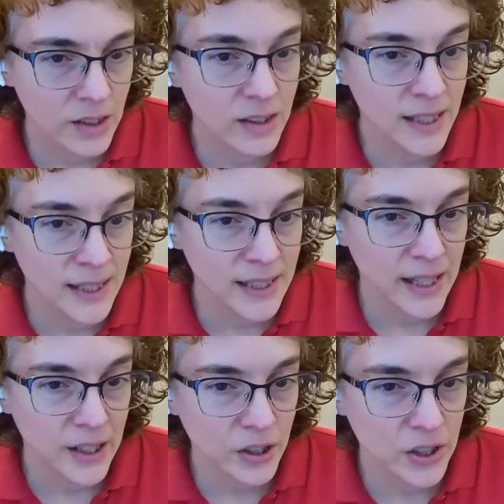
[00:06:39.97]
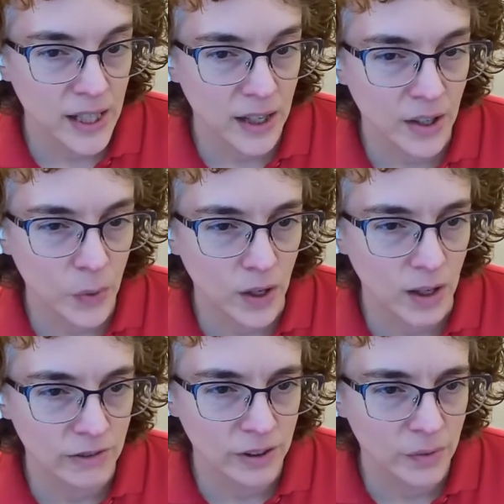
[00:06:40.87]
didn't let her scare you
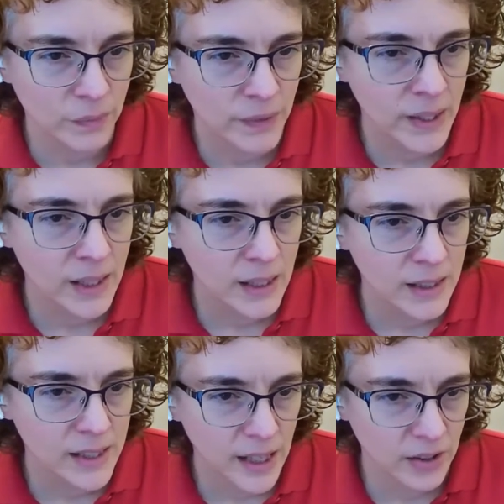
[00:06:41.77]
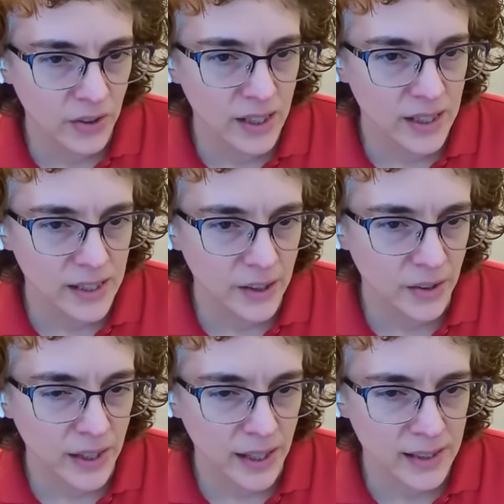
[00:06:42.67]
off. Zachary
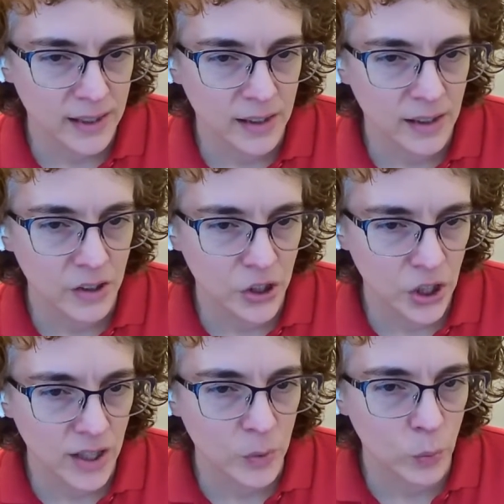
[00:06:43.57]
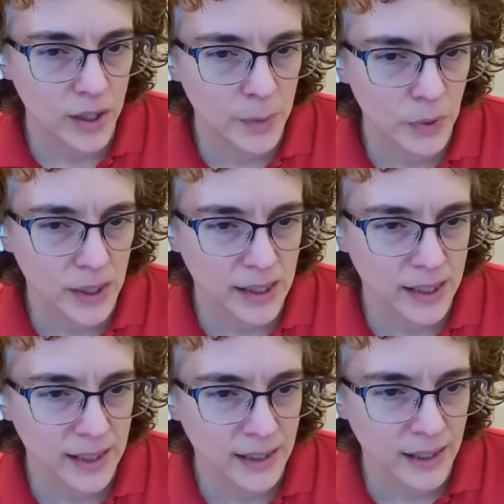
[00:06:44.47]
considered that. Joss was
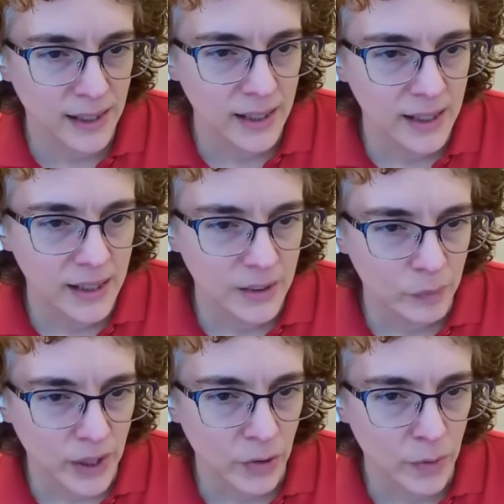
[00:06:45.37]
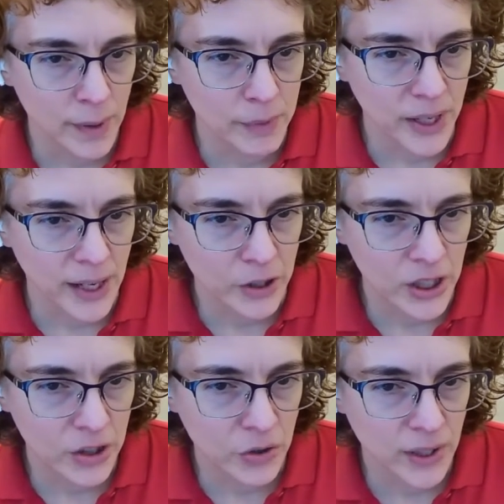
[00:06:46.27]
prickly. He remembered how
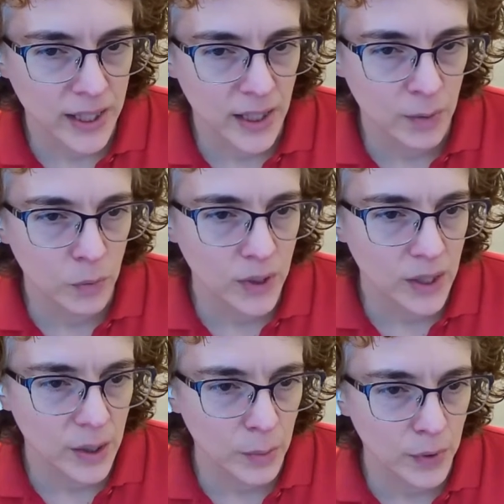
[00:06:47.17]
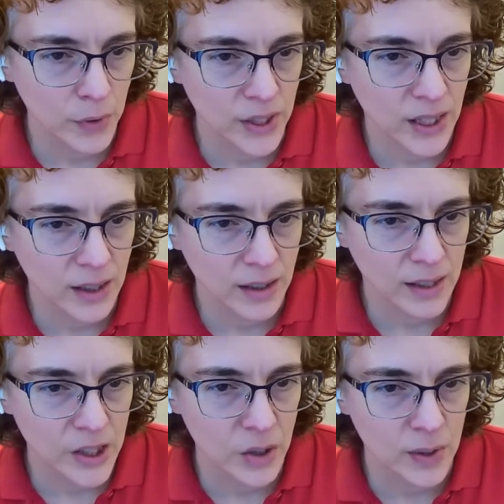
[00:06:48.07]
she had treated him when they were both young
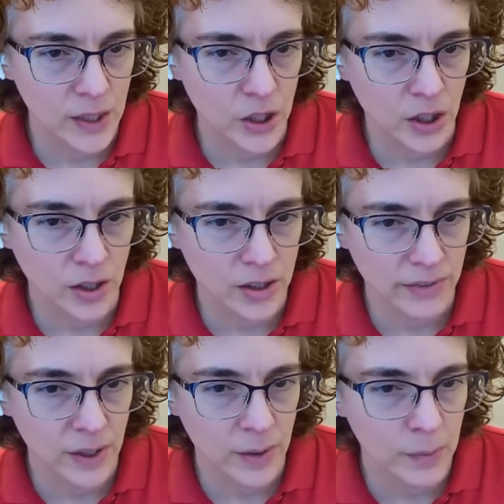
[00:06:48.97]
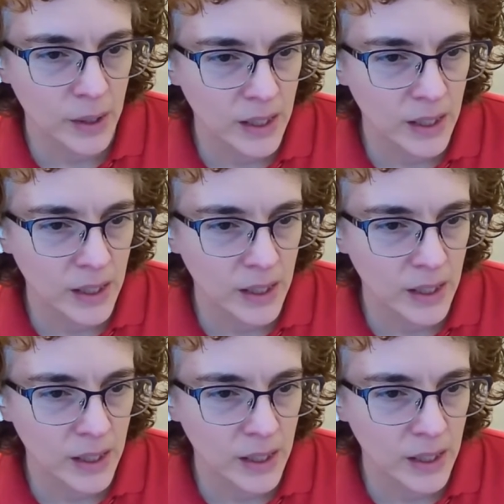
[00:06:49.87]
and she was in charge of him.